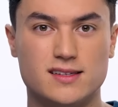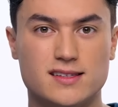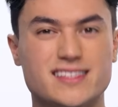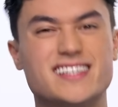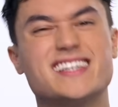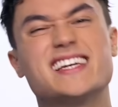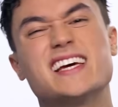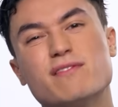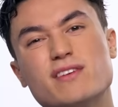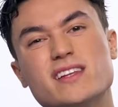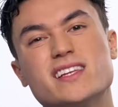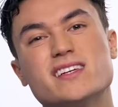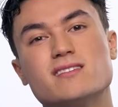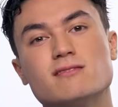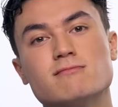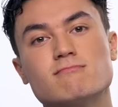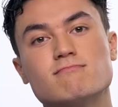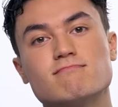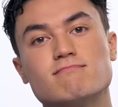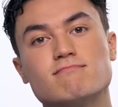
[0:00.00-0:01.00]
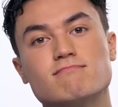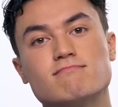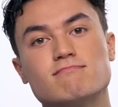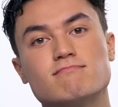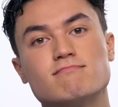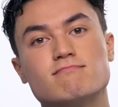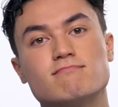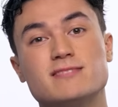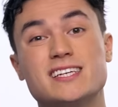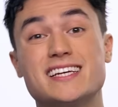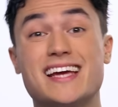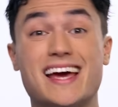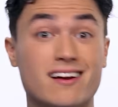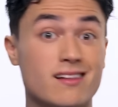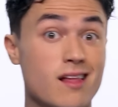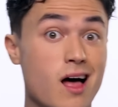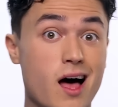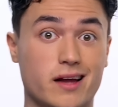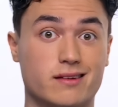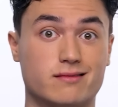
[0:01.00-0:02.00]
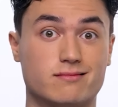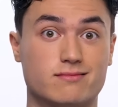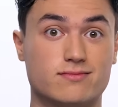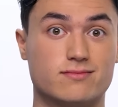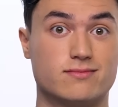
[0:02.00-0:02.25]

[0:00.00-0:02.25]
You give a little, you get a lot.